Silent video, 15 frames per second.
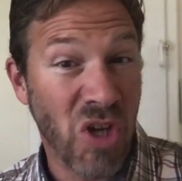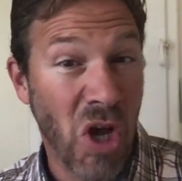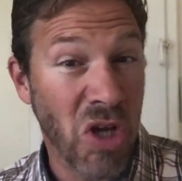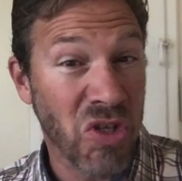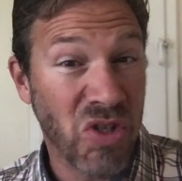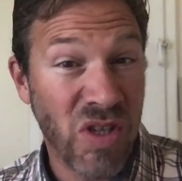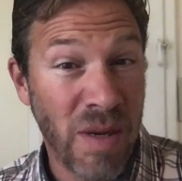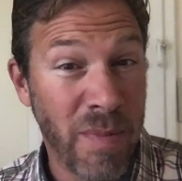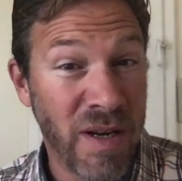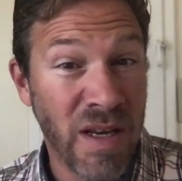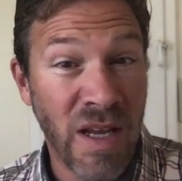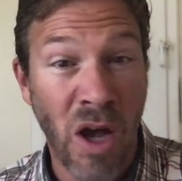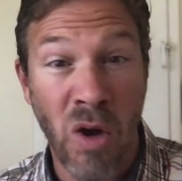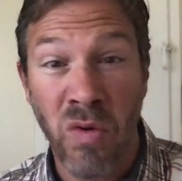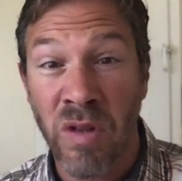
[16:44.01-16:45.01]

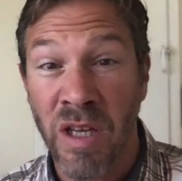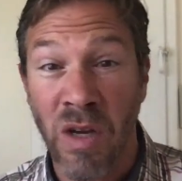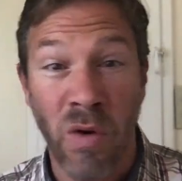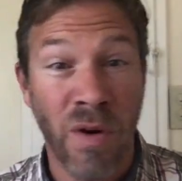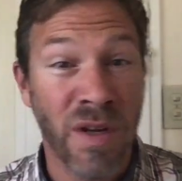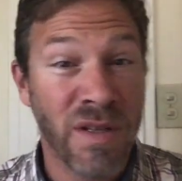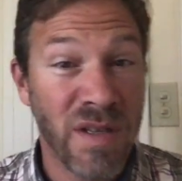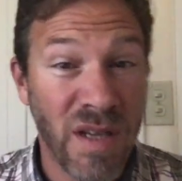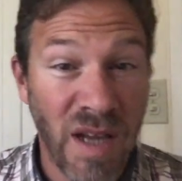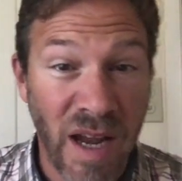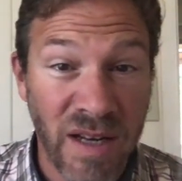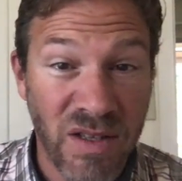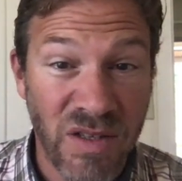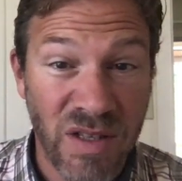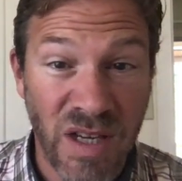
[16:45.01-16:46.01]
CBD only or a
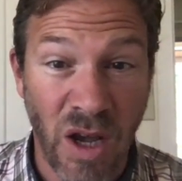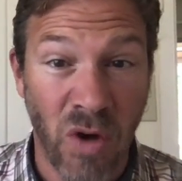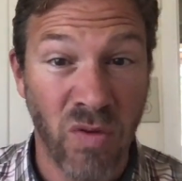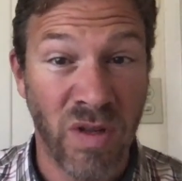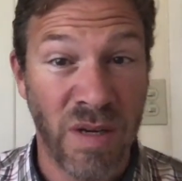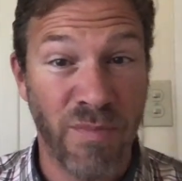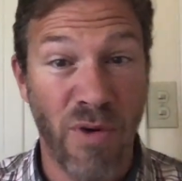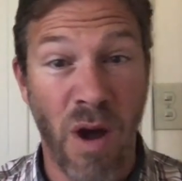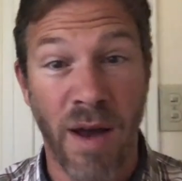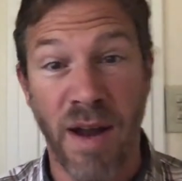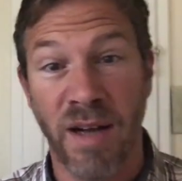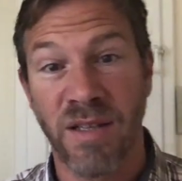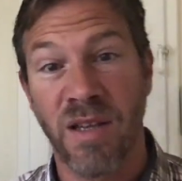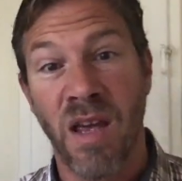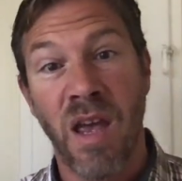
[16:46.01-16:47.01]
THC only
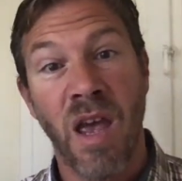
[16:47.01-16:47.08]
product,